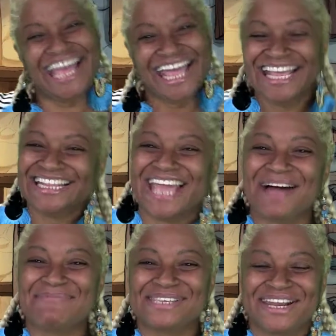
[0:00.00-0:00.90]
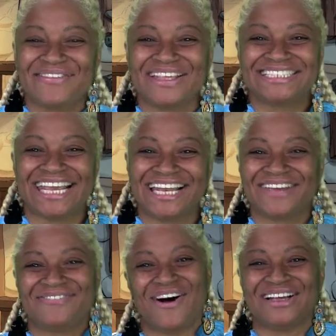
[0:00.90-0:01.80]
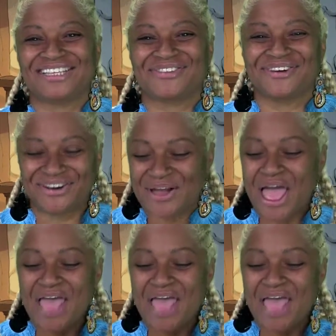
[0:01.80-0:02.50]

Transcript: The opposite of the ceiling falls through.